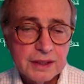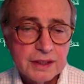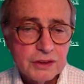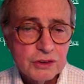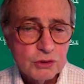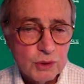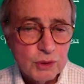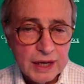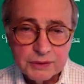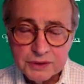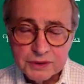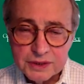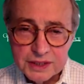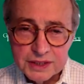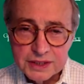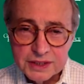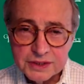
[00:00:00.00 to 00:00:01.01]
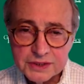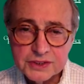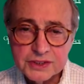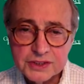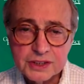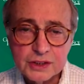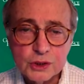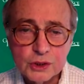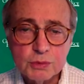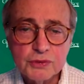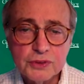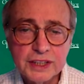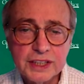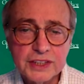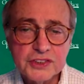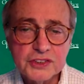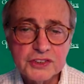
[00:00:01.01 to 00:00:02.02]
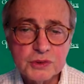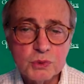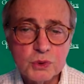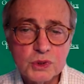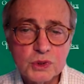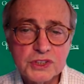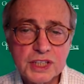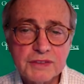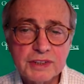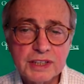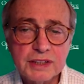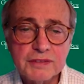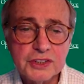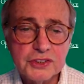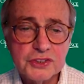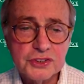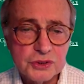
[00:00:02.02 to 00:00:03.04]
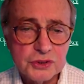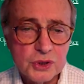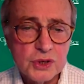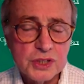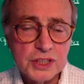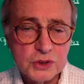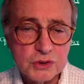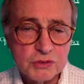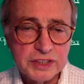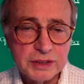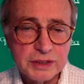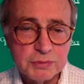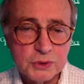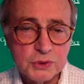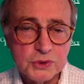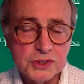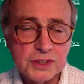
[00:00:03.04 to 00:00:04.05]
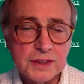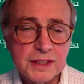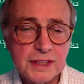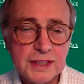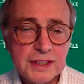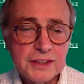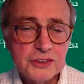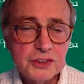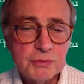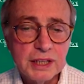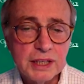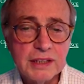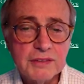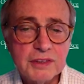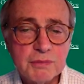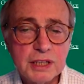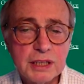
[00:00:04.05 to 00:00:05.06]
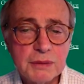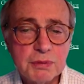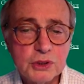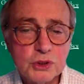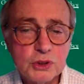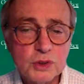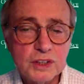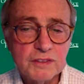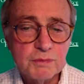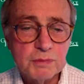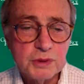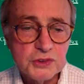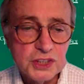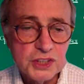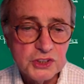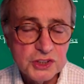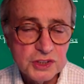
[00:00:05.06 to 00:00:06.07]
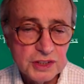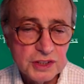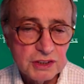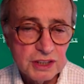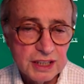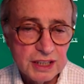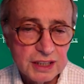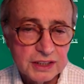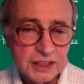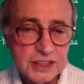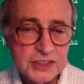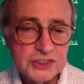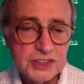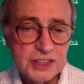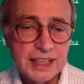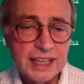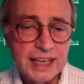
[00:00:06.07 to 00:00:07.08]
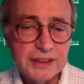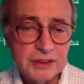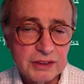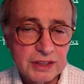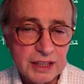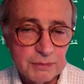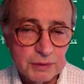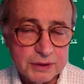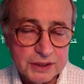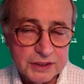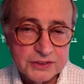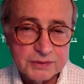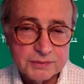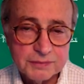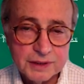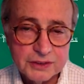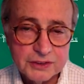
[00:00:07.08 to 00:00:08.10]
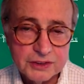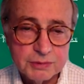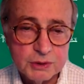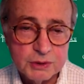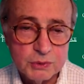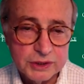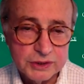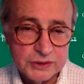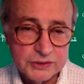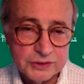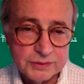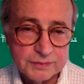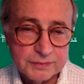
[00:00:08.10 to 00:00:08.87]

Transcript: Throughout the years, Global Finances Awards have given a strong career boost to many of the people who have positioned their colleagues and their companies to be winners.